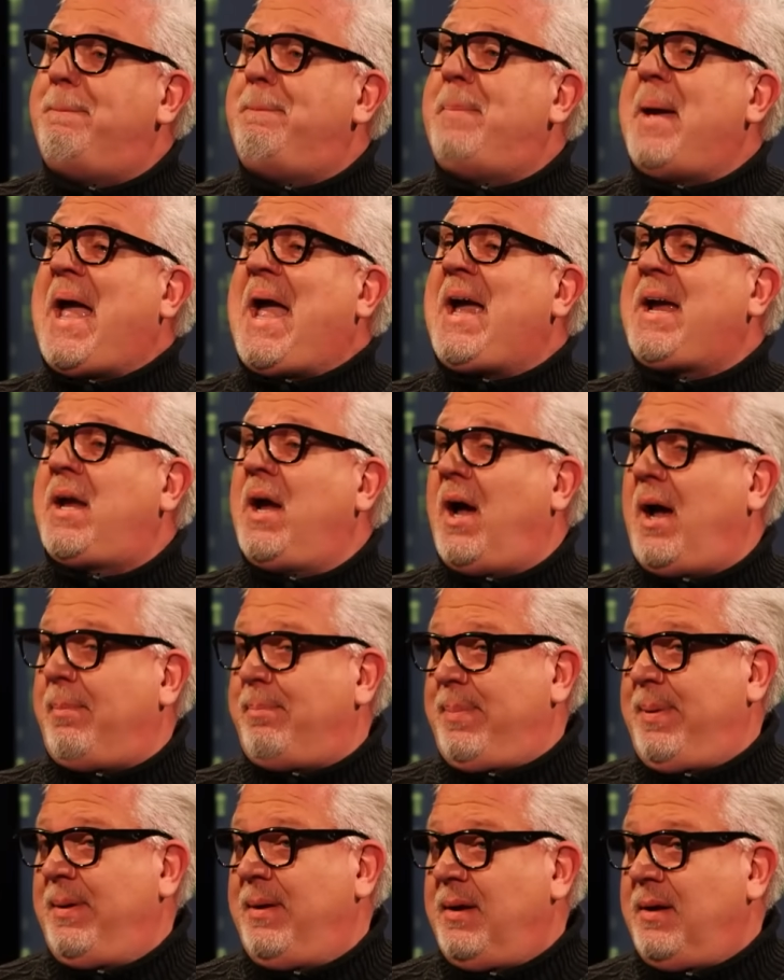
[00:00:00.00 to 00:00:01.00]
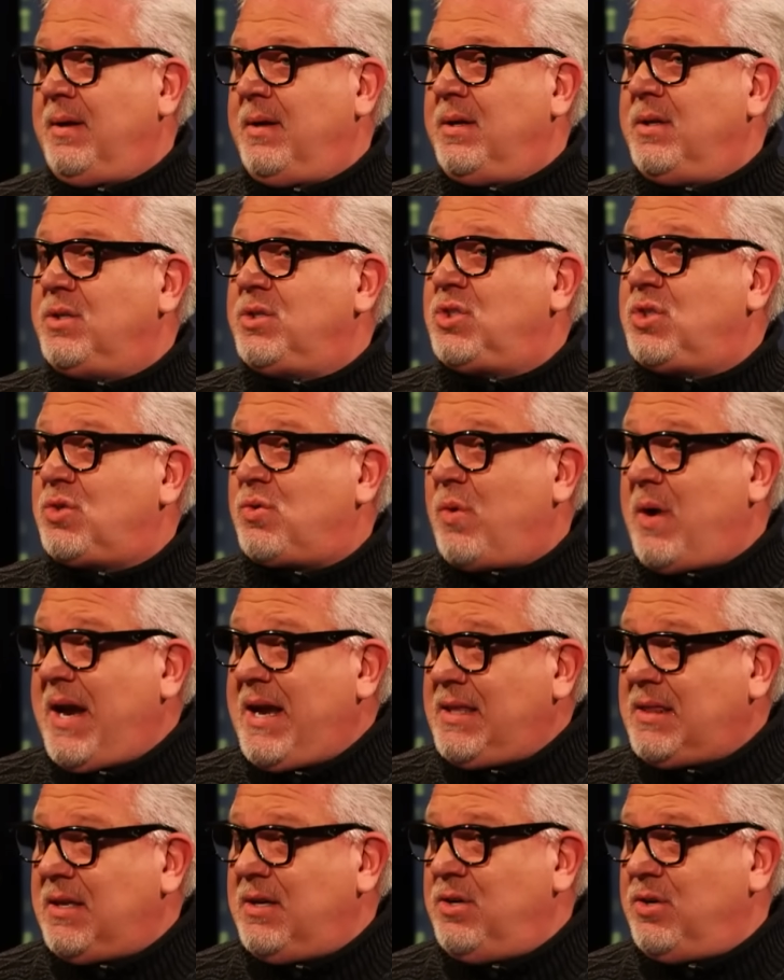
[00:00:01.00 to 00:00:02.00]
Back up.
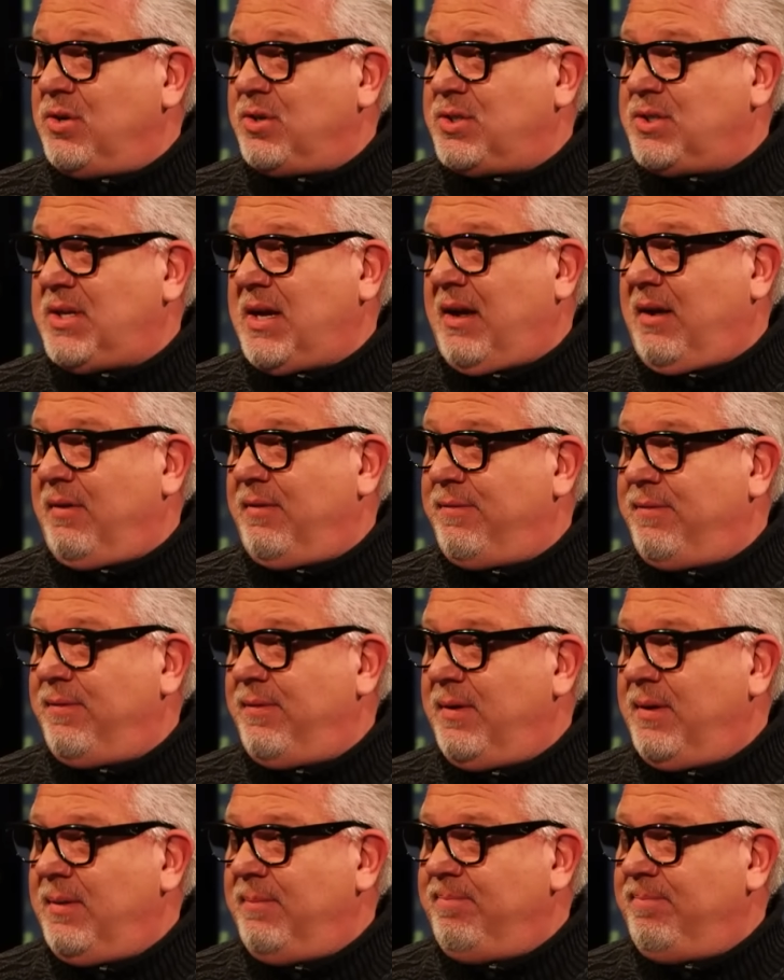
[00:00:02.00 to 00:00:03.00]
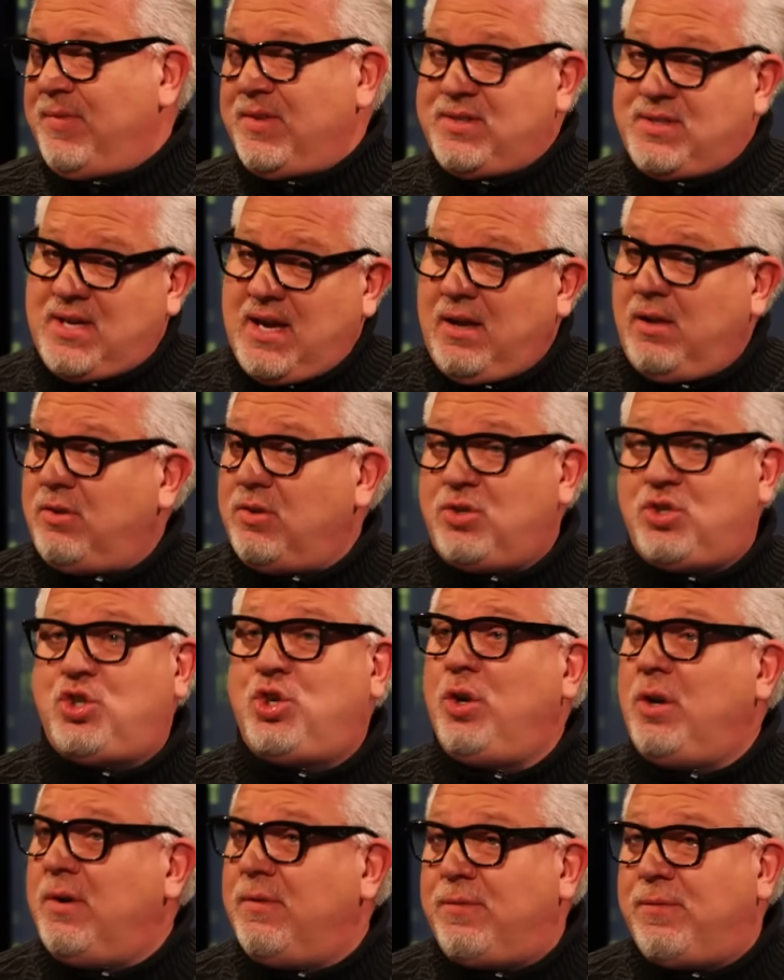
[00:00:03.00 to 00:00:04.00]
Strengthen yourself. Tell,
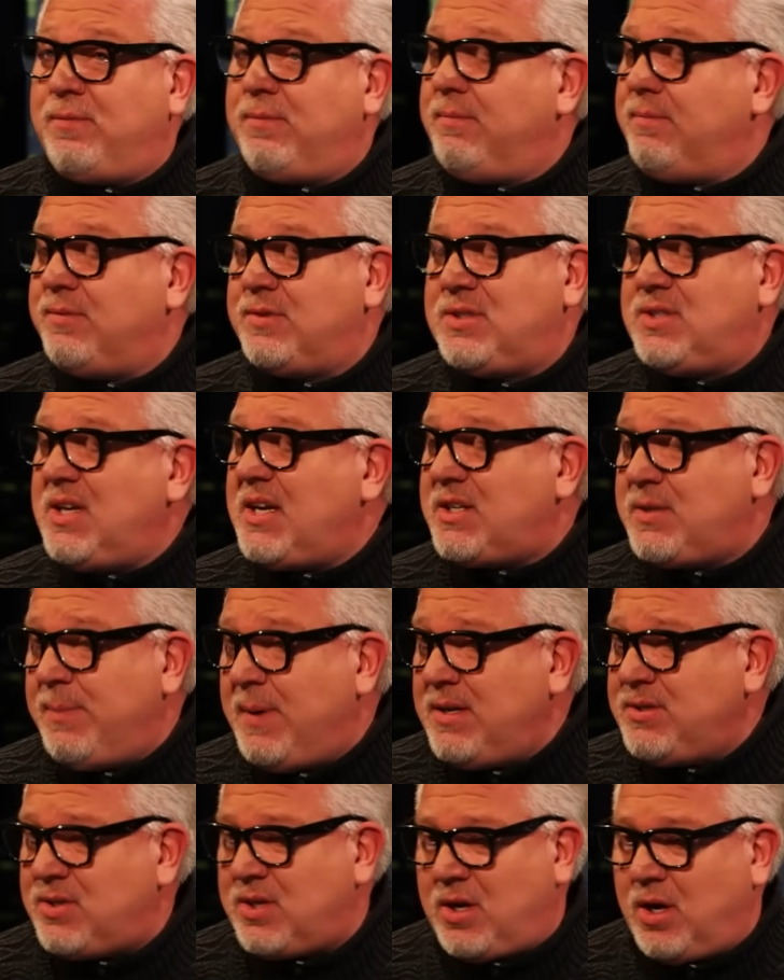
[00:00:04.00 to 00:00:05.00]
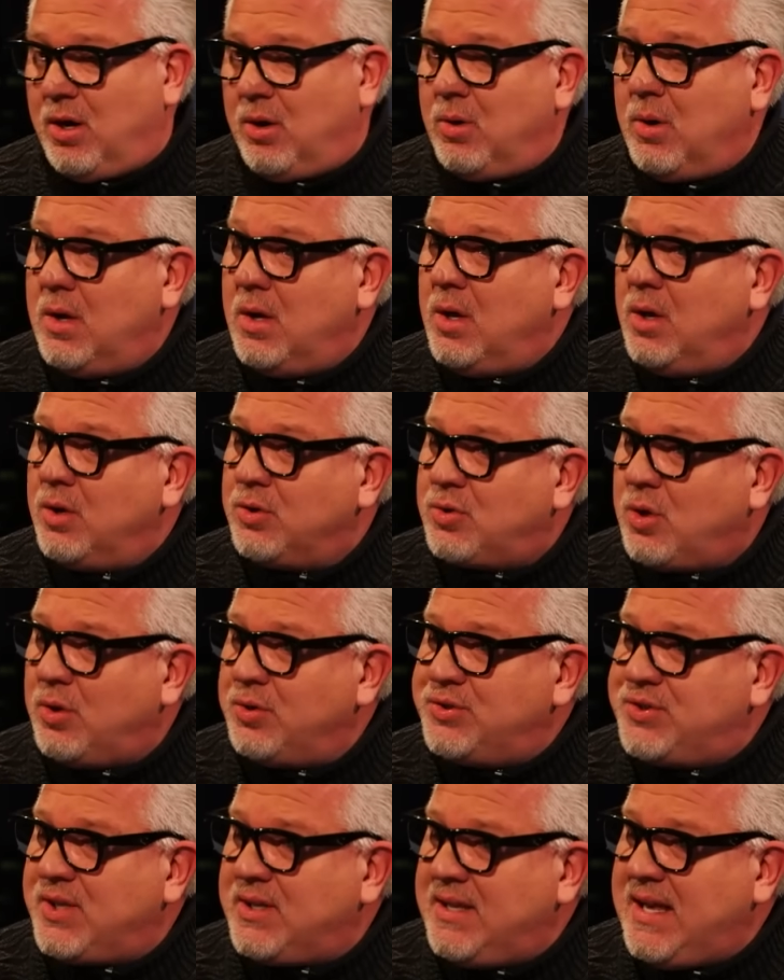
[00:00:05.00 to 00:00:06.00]
should have 6 months ago,
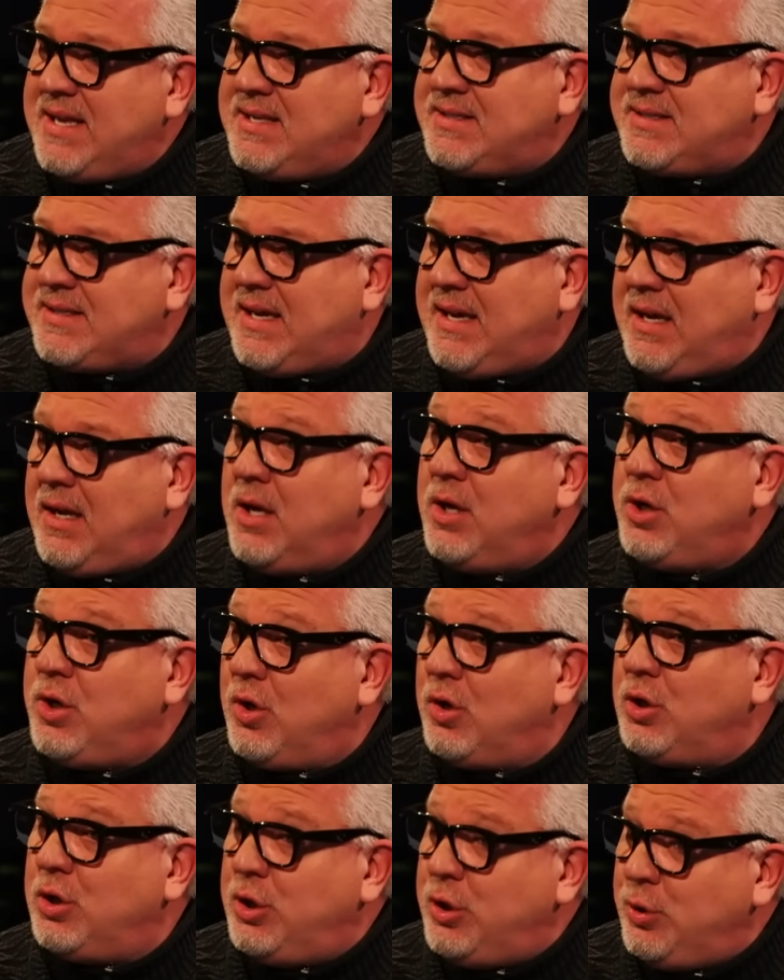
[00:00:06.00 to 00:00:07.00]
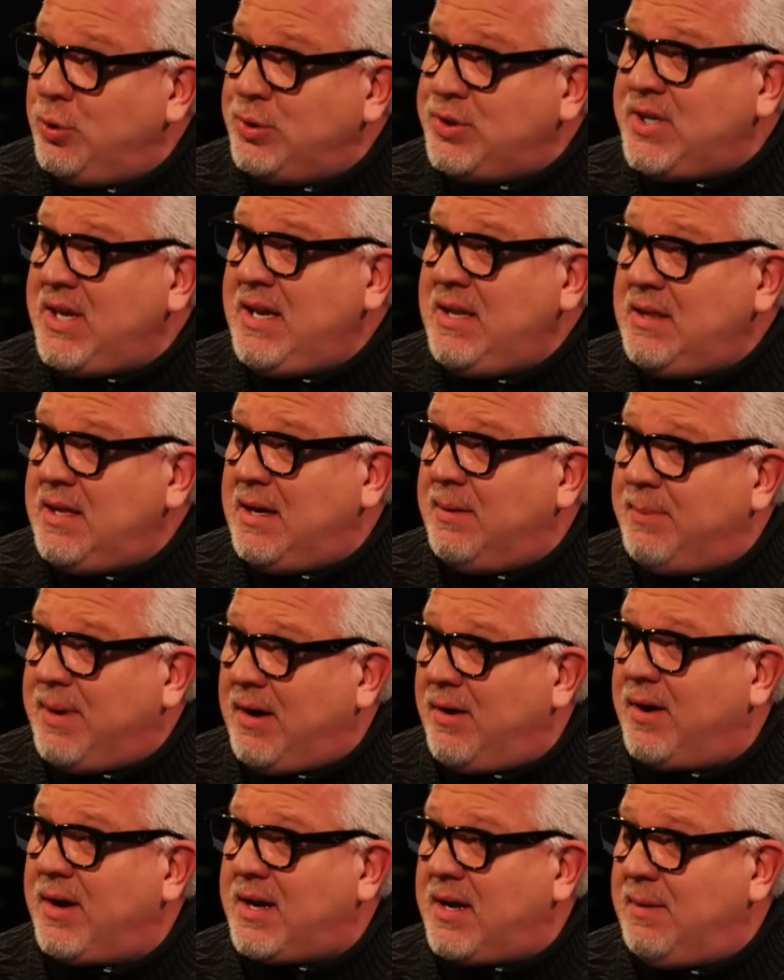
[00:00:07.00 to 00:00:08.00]
told Zelensky, you're losing the
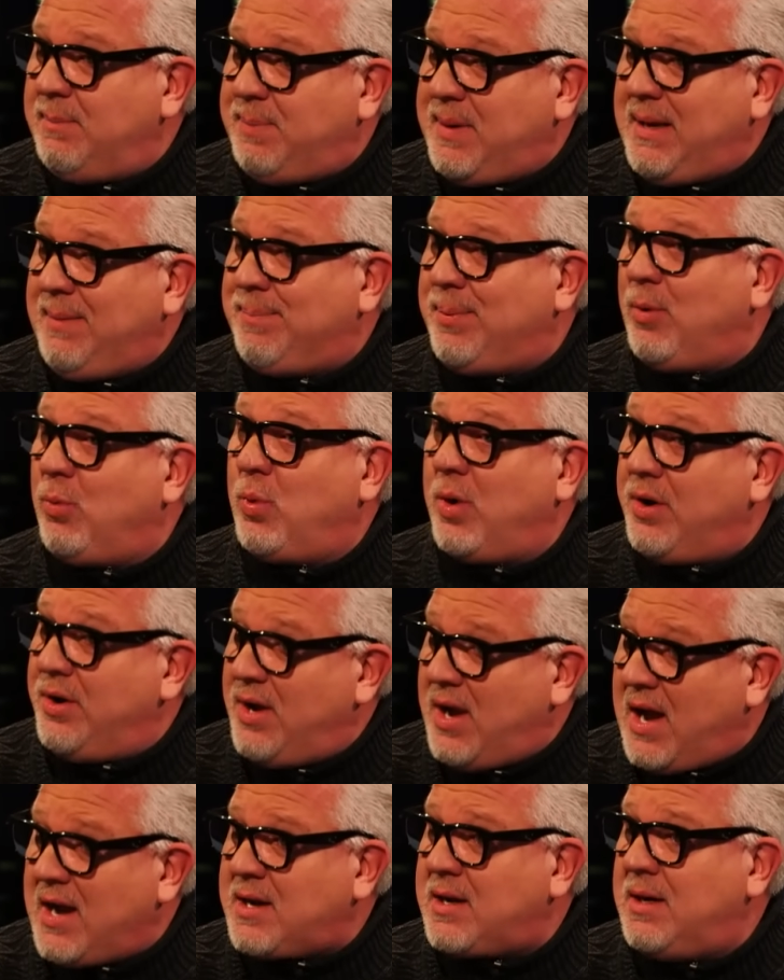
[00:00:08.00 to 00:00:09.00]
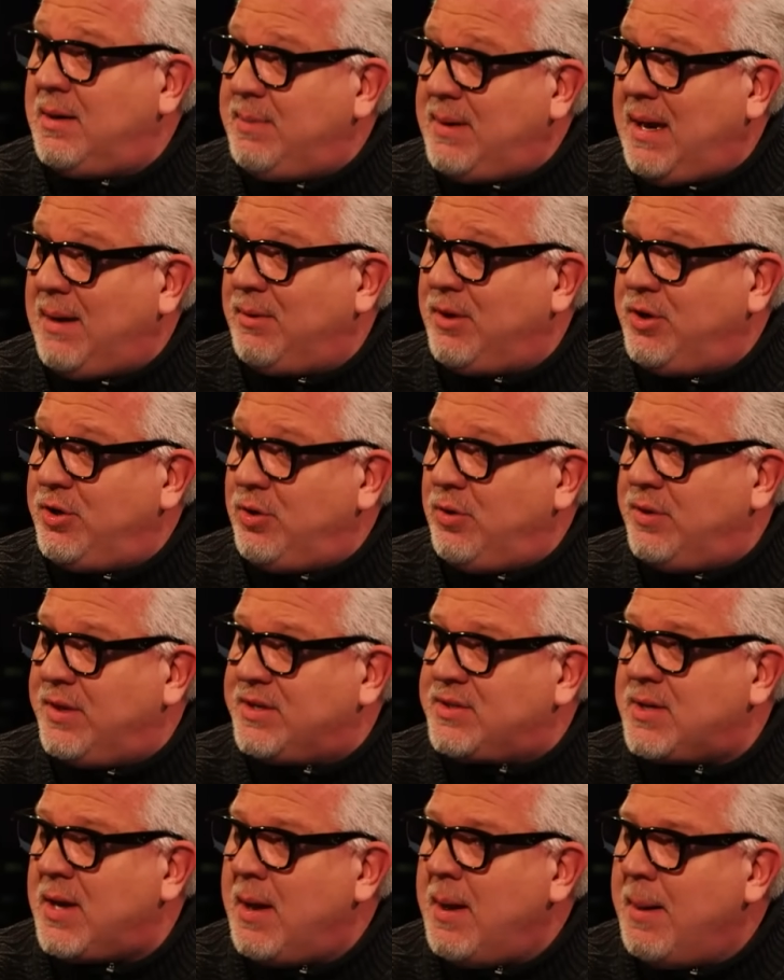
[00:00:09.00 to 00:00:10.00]
American people. We're not going to be able to do this.